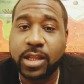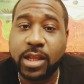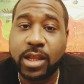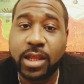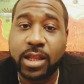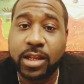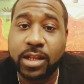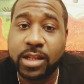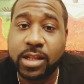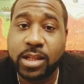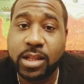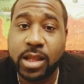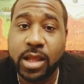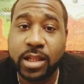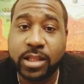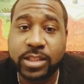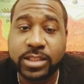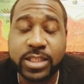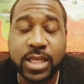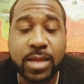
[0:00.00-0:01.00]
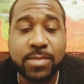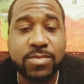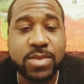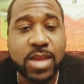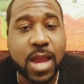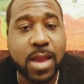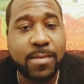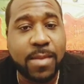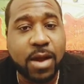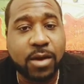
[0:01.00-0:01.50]
And at the same
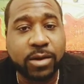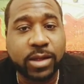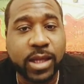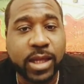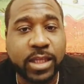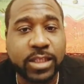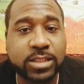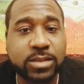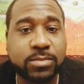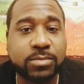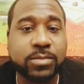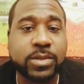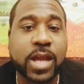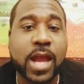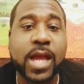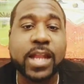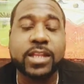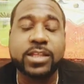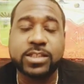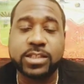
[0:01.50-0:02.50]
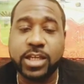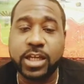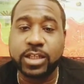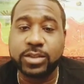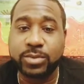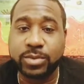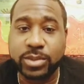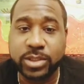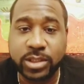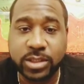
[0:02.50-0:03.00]
time, I'll gain some guidance and
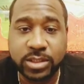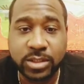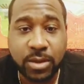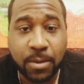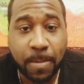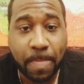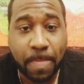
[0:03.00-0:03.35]
expertise.